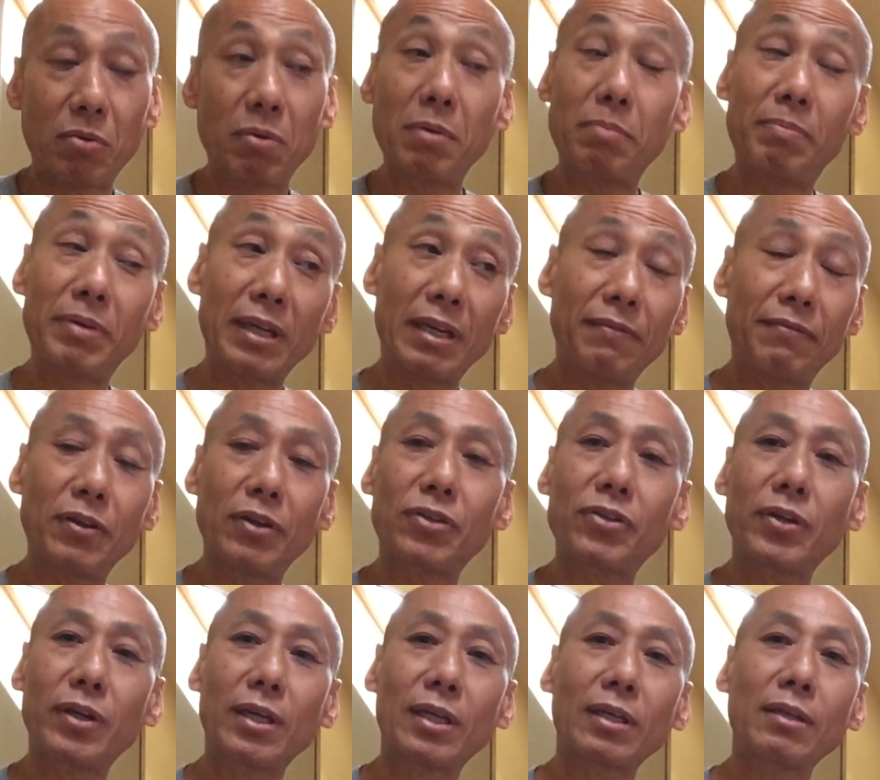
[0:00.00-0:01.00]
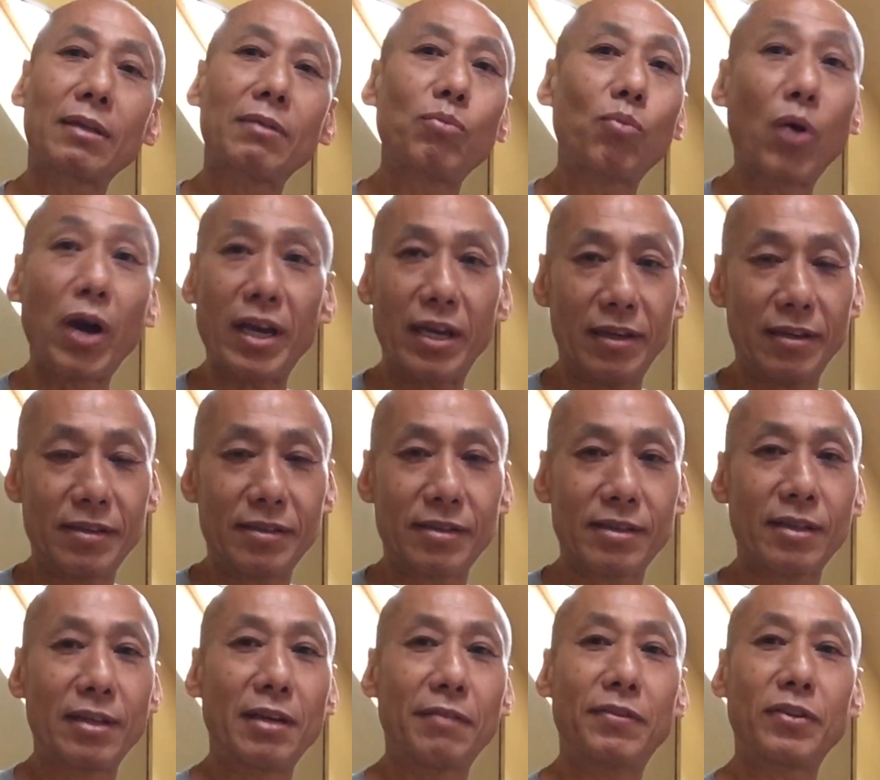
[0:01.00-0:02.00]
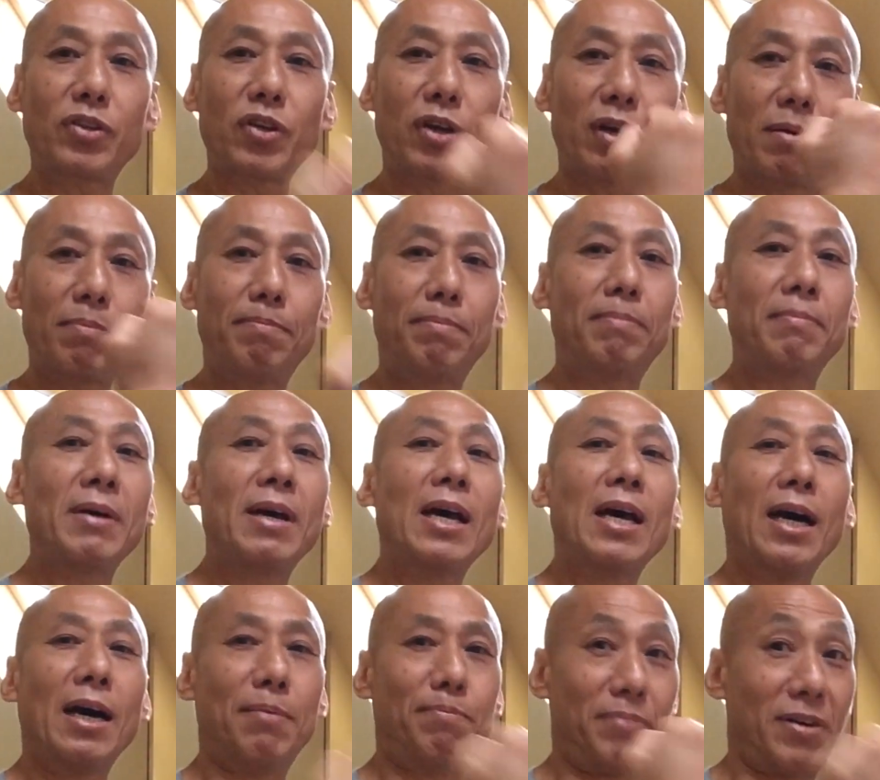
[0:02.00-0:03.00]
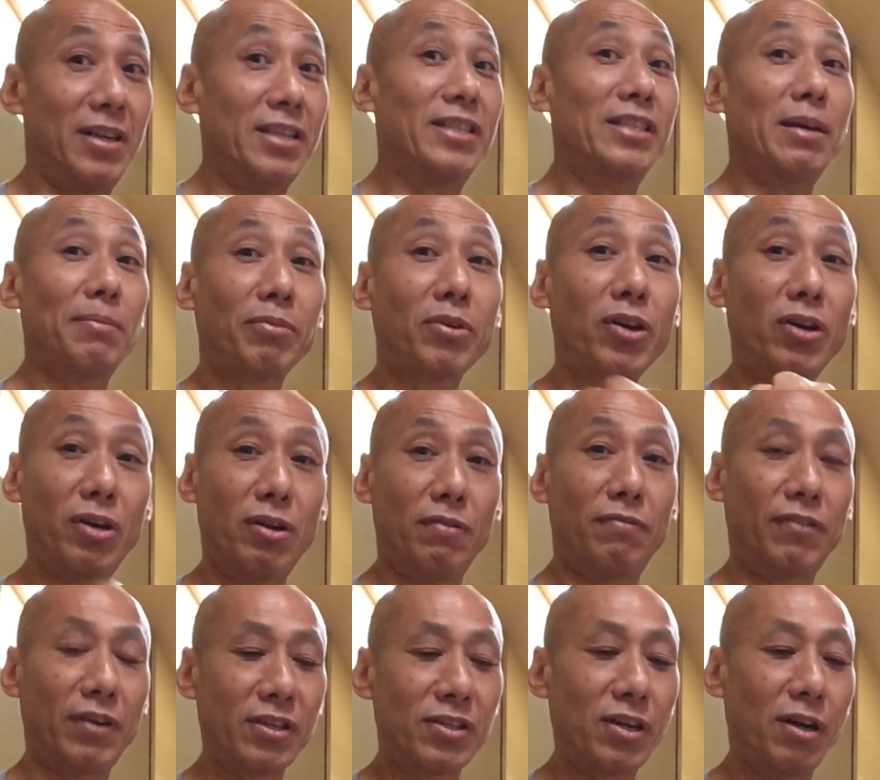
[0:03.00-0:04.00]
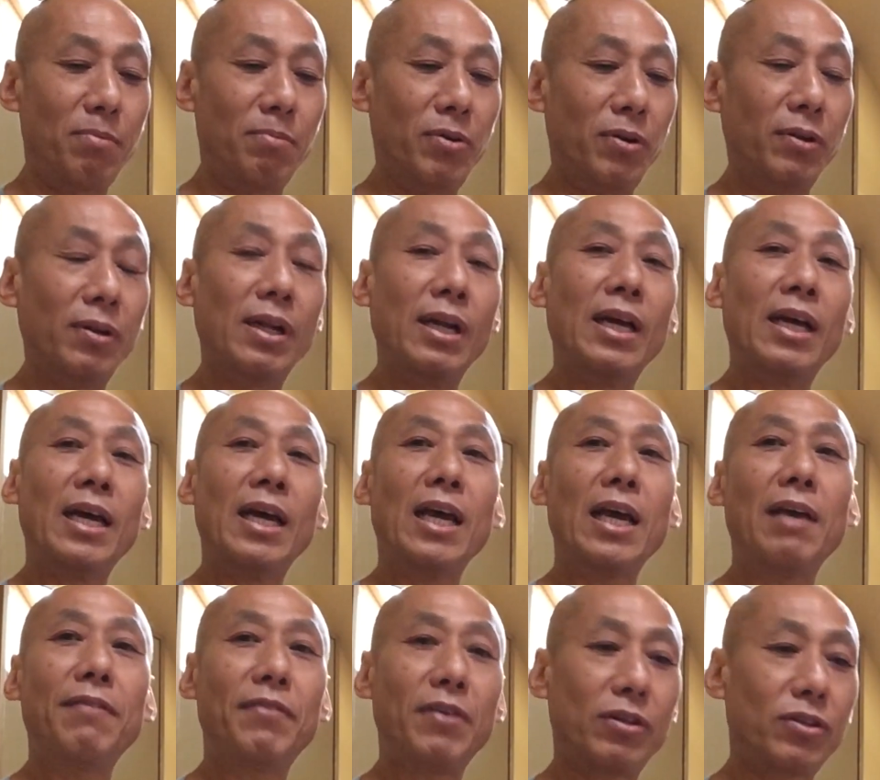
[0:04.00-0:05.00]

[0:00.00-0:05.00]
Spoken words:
would be if you're doing weights, if you're doing a bicep curl, for example. If you're